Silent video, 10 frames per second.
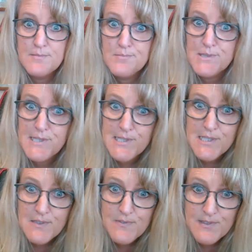Be
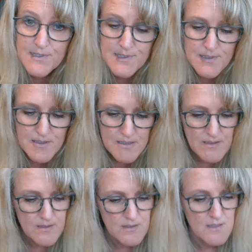careful.
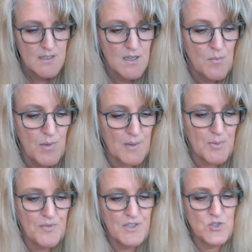But
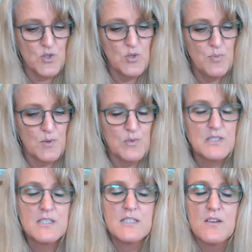Professor Lupin was
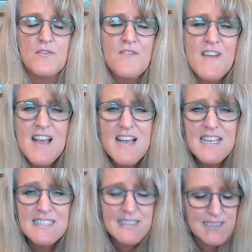still
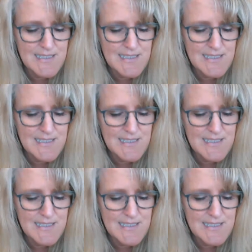fast